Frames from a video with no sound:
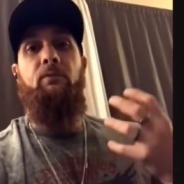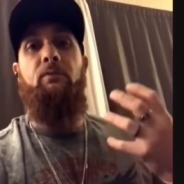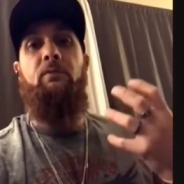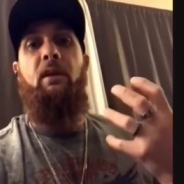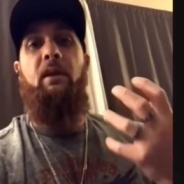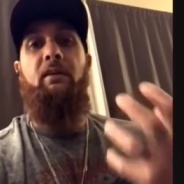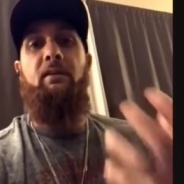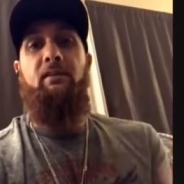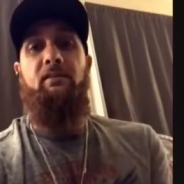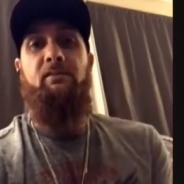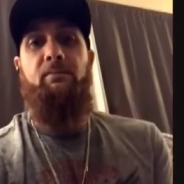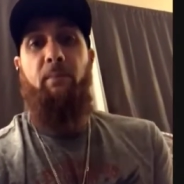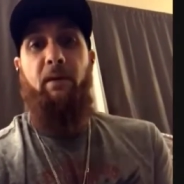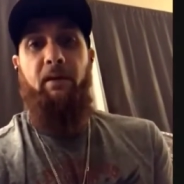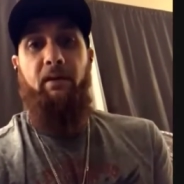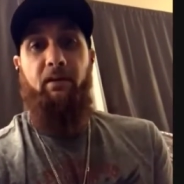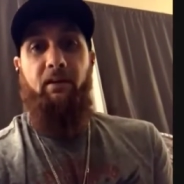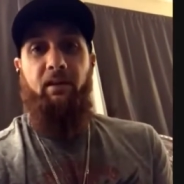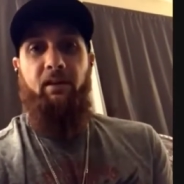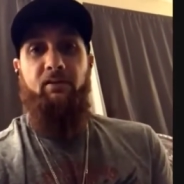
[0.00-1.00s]
take this
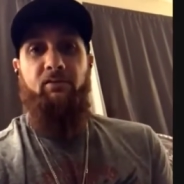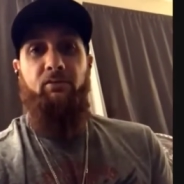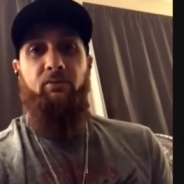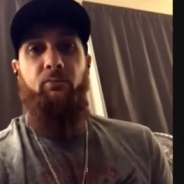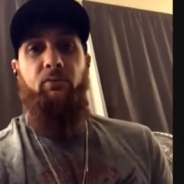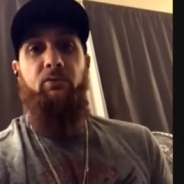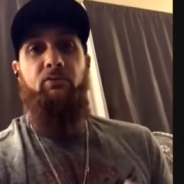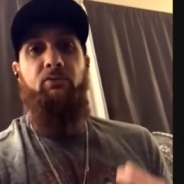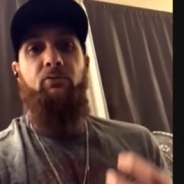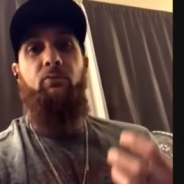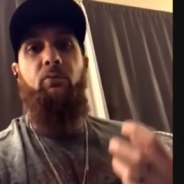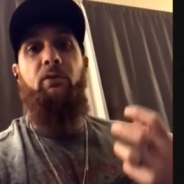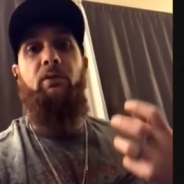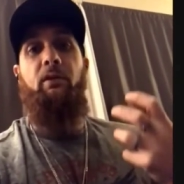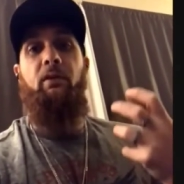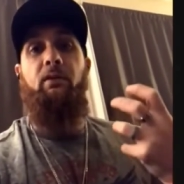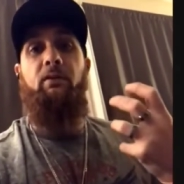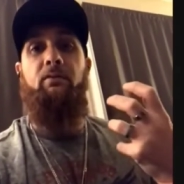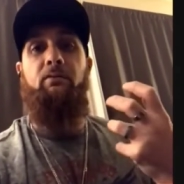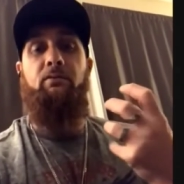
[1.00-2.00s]
medication with you when
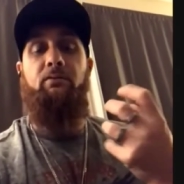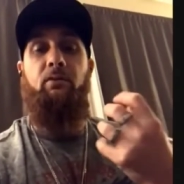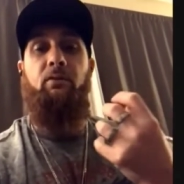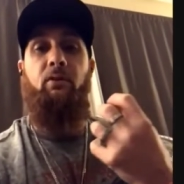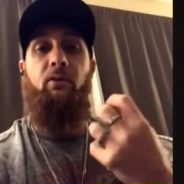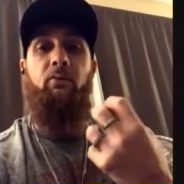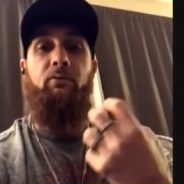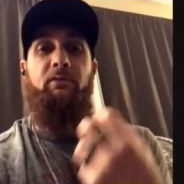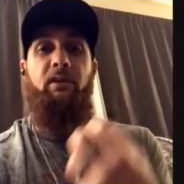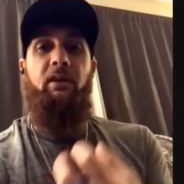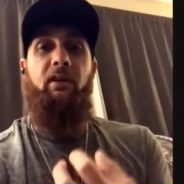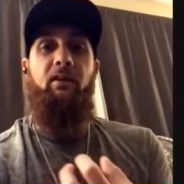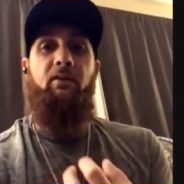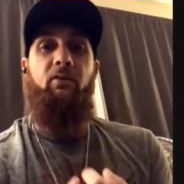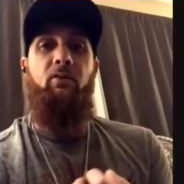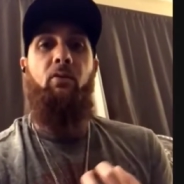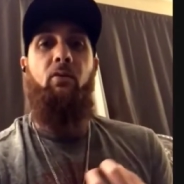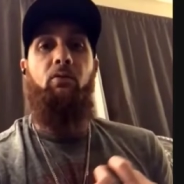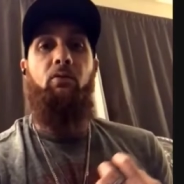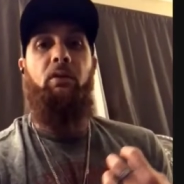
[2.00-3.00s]
they're, you know, taking
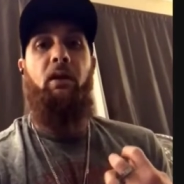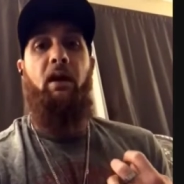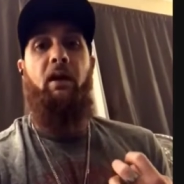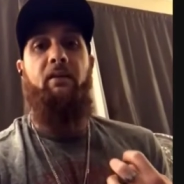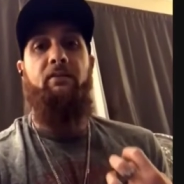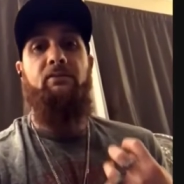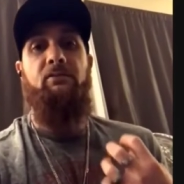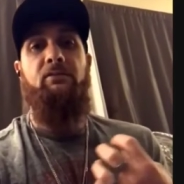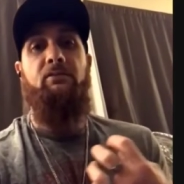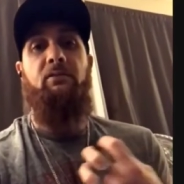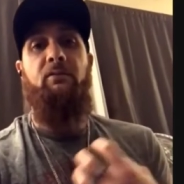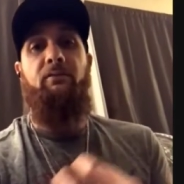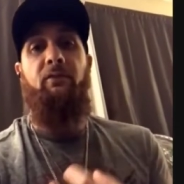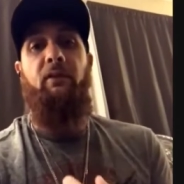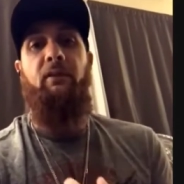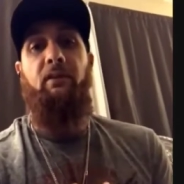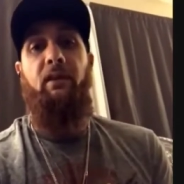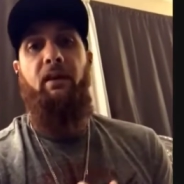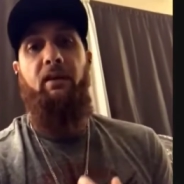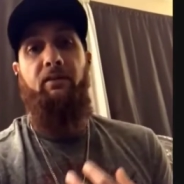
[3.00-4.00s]
their own lives and stuff
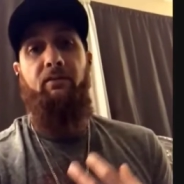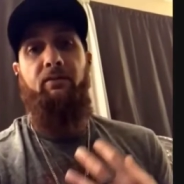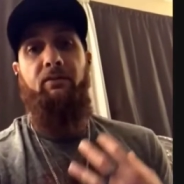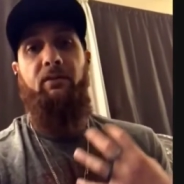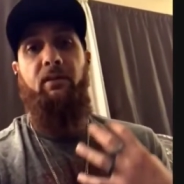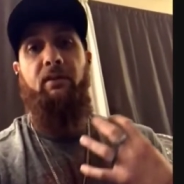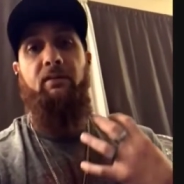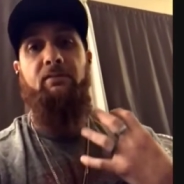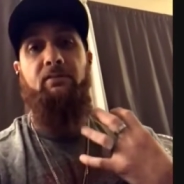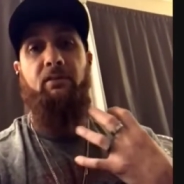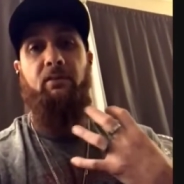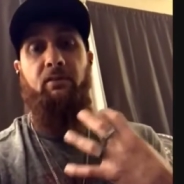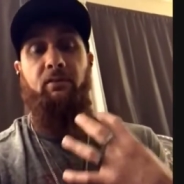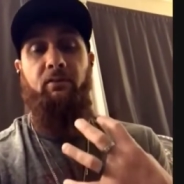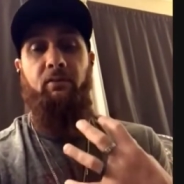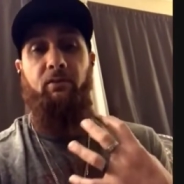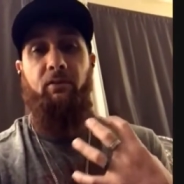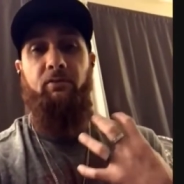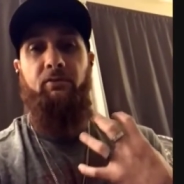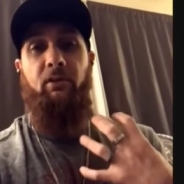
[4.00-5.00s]
like that. Things that
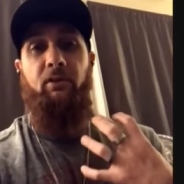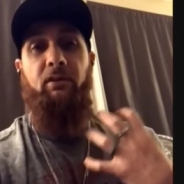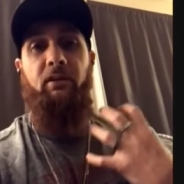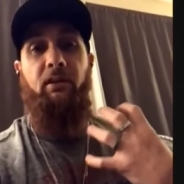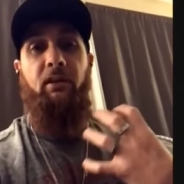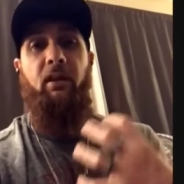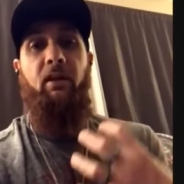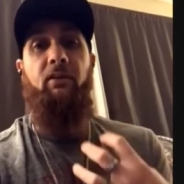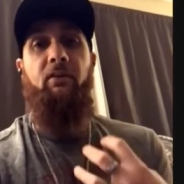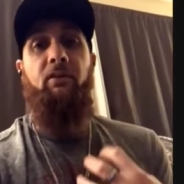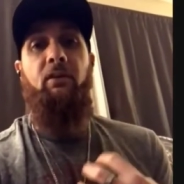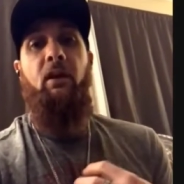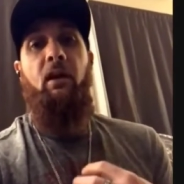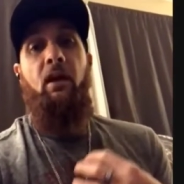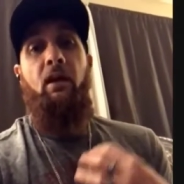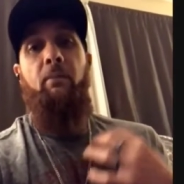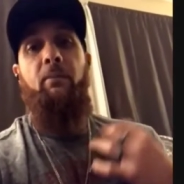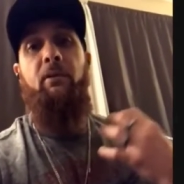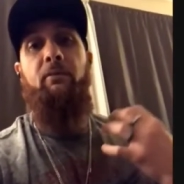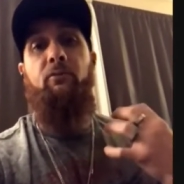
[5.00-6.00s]
they're done together.
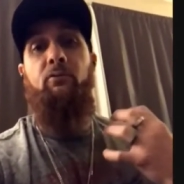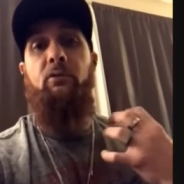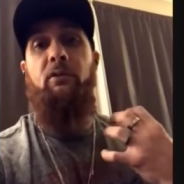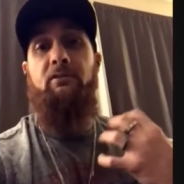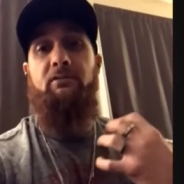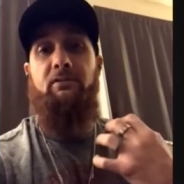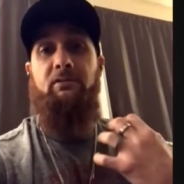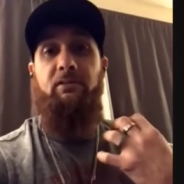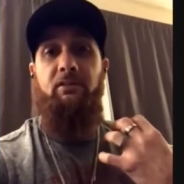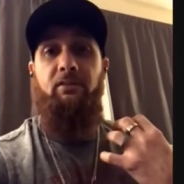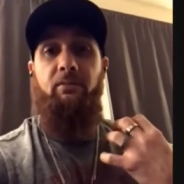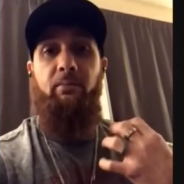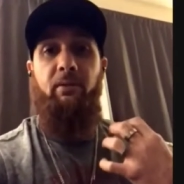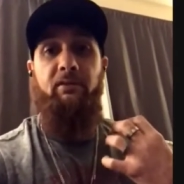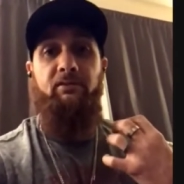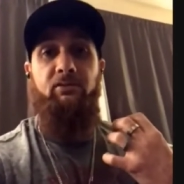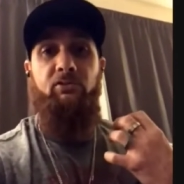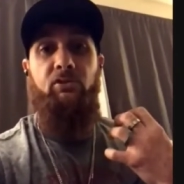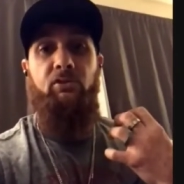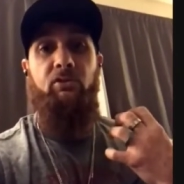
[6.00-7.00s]
But if you listen to the
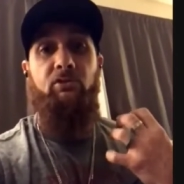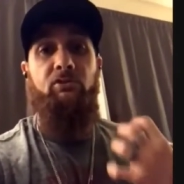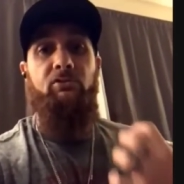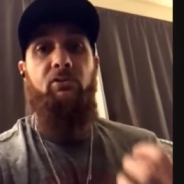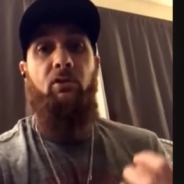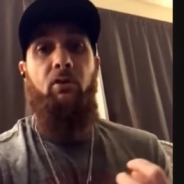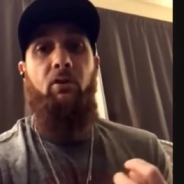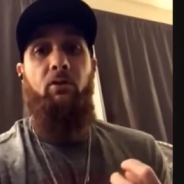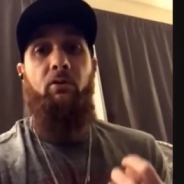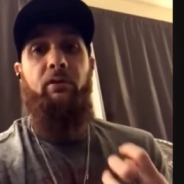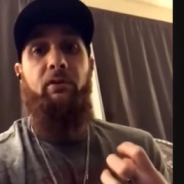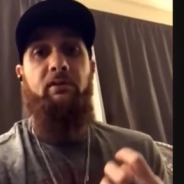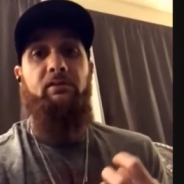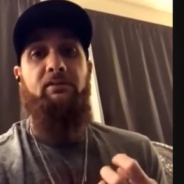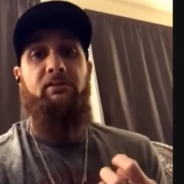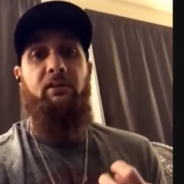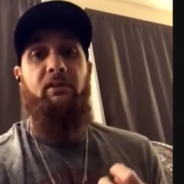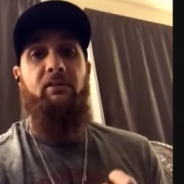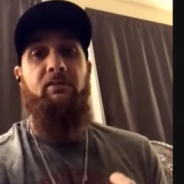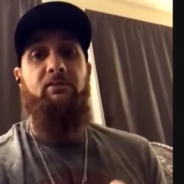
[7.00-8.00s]
message in the song, he
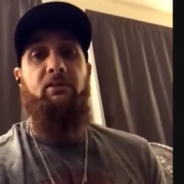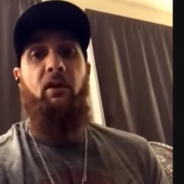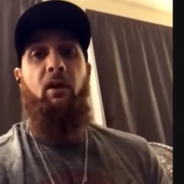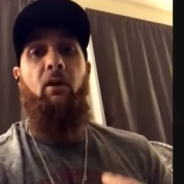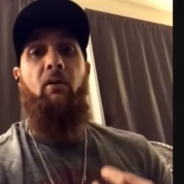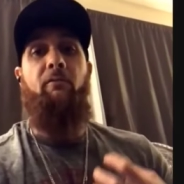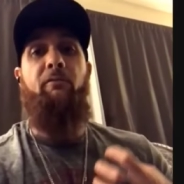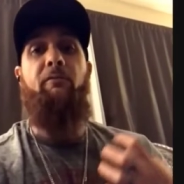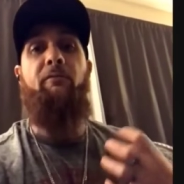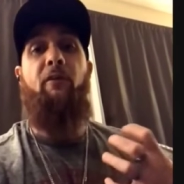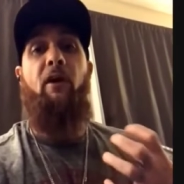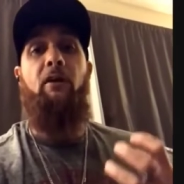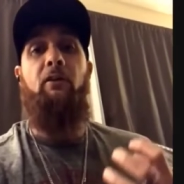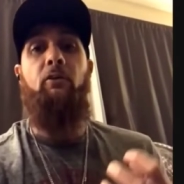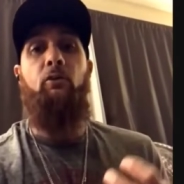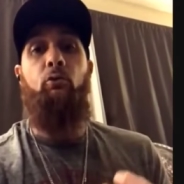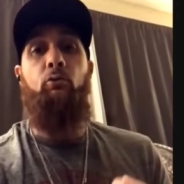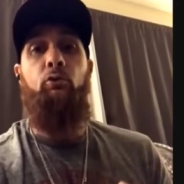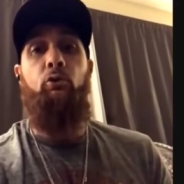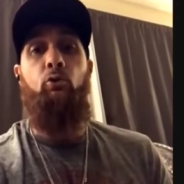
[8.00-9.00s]
says, I'll
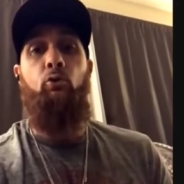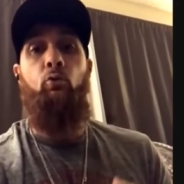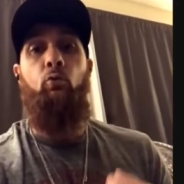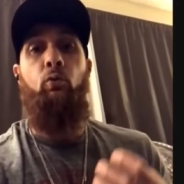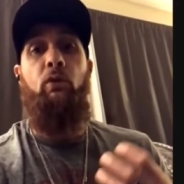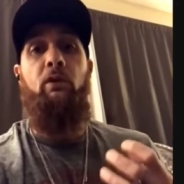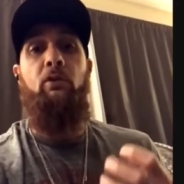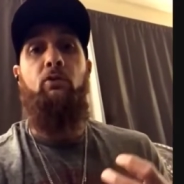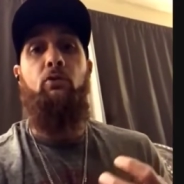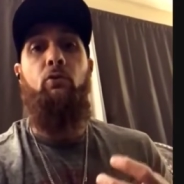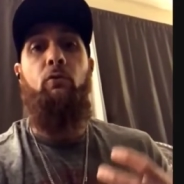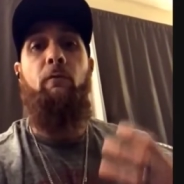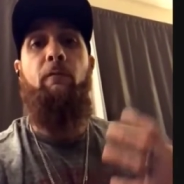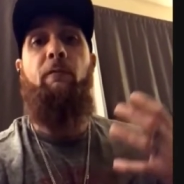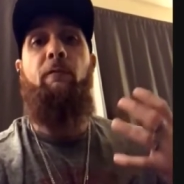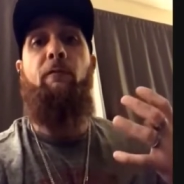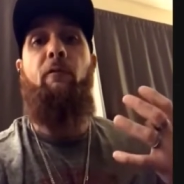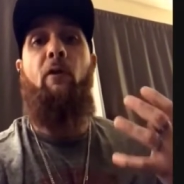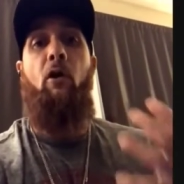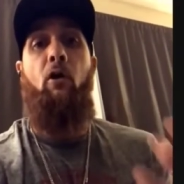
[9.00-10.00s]
follow you when you
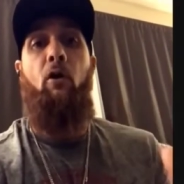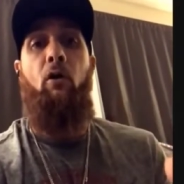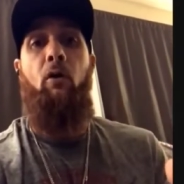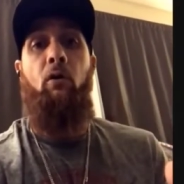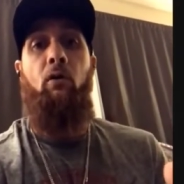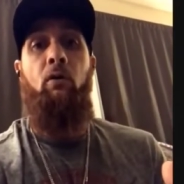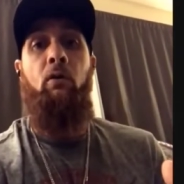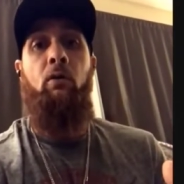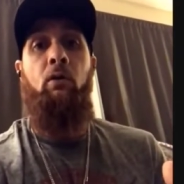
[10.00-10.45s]
fall.